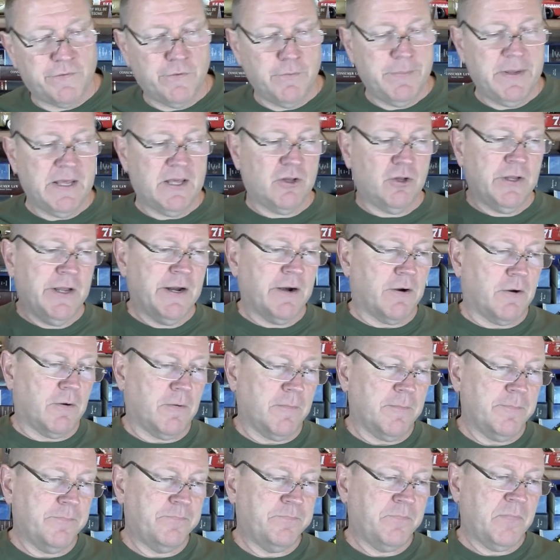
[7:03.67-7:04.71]
to be clear,
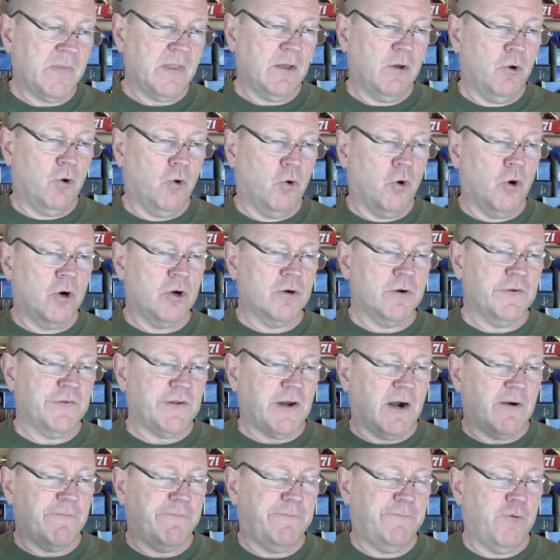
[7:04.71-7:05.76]
orders
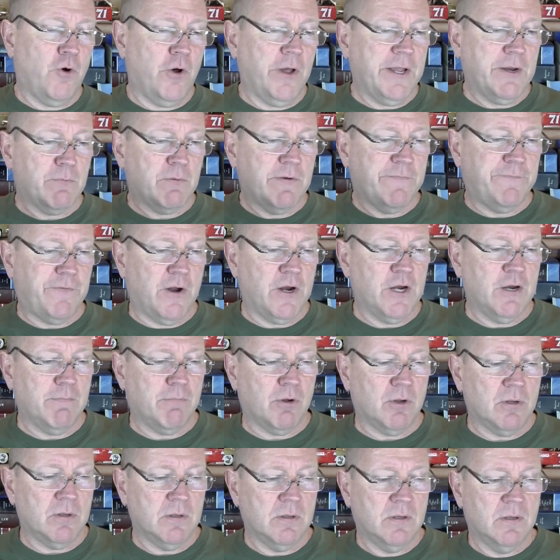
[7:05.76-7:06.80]
are fully
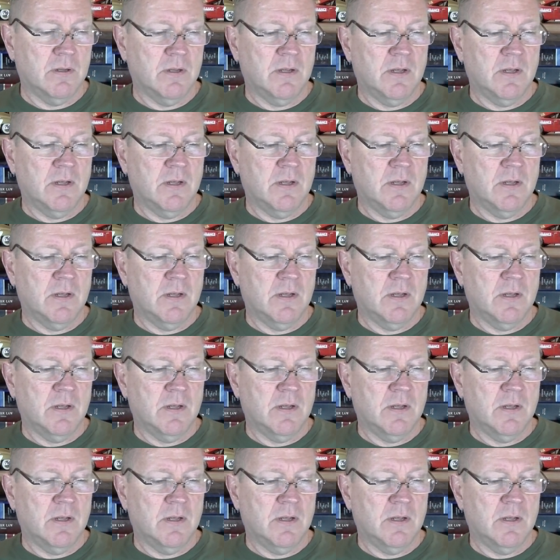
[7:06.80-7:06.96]
refundable,